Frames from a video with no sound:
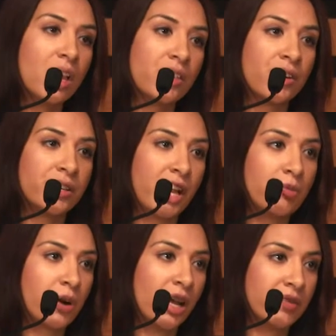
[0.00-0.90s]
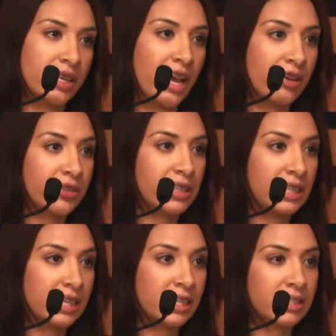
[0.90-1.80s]
There are now private health
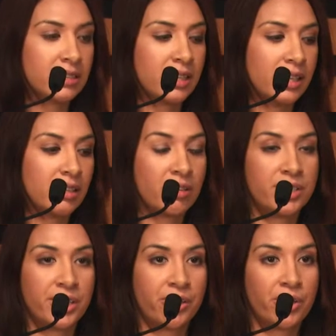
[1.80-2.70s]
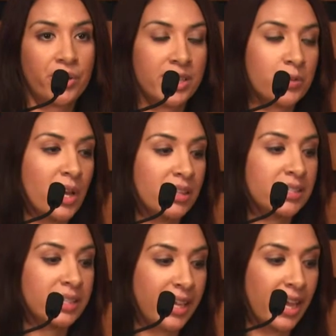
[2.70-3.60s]
clinics in Ontario as well as
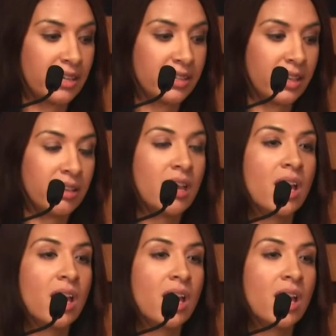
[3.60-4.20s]
in Canada